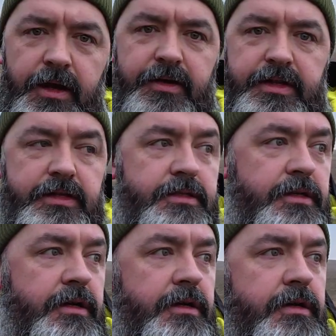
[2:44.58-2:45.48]
Right,
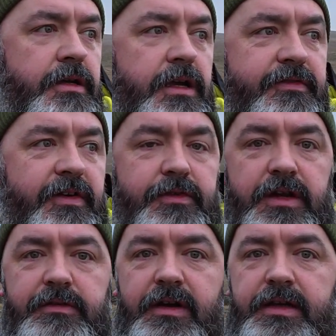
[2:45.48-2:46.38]
so if I've got
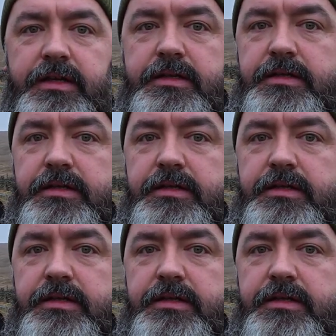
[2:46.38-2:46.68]
it right,